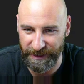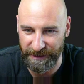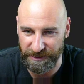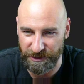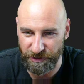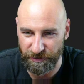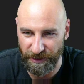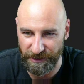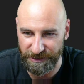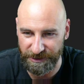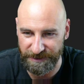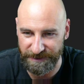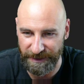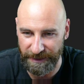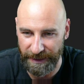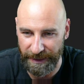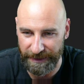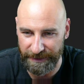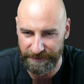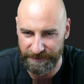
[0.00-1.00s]
instructions
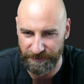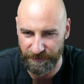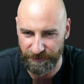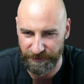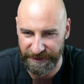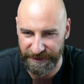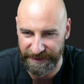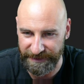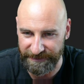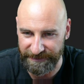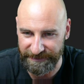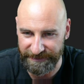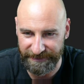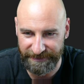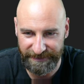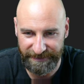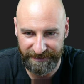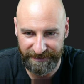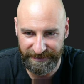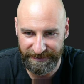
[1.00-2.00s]
on how to do it.
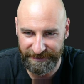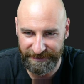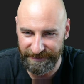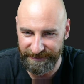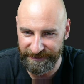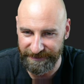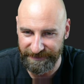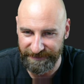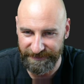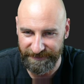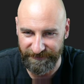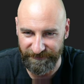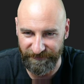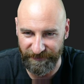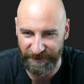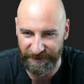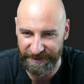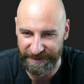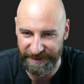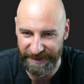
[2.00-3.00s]

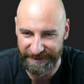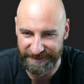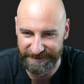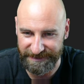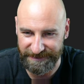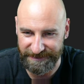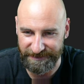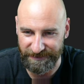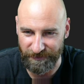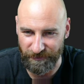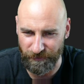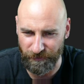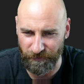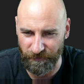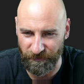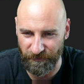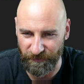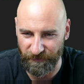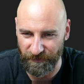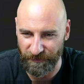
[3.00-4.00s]
Very nice.
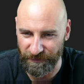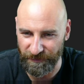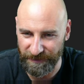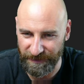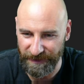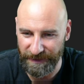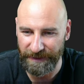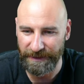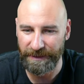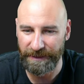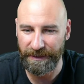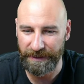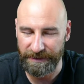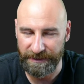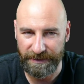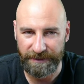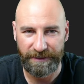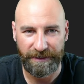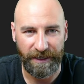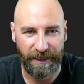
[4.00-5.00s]
Oof.
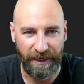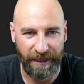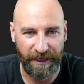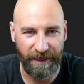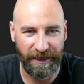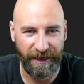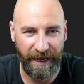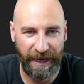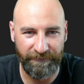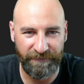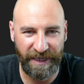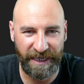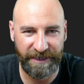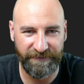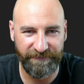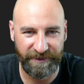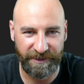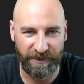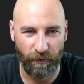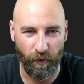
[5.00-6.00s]
I'm not
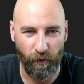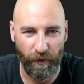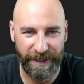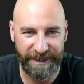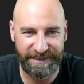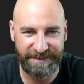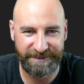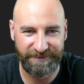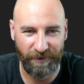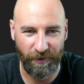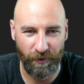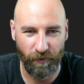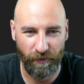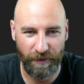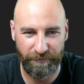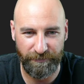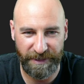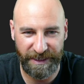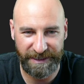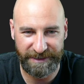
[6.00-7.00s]
even gonna waste
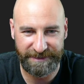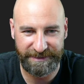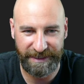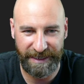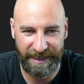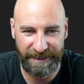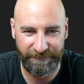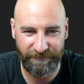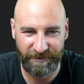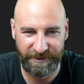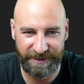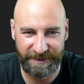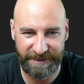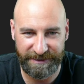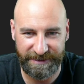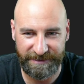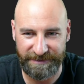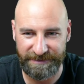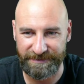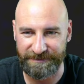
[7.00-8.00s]
O1 Mini's time with
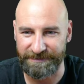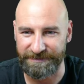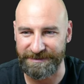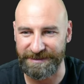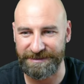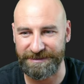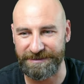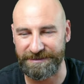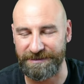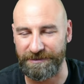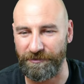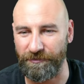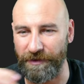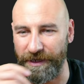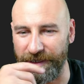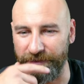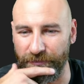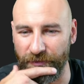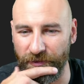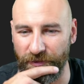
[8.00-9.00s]
this. This is
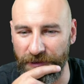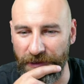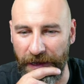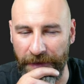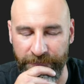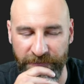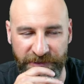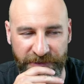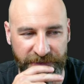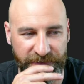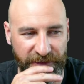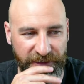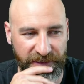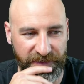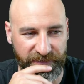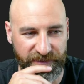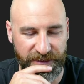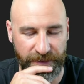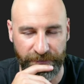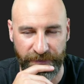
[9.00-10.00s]
incredible. I'm gonna think
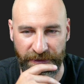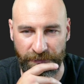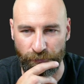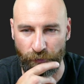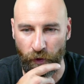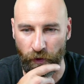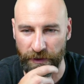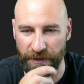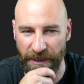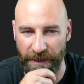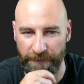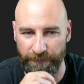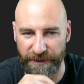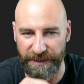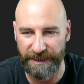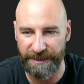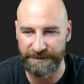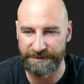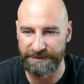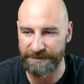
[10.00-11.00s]
of something more
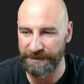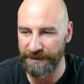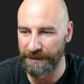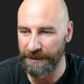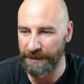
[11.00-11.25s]
complex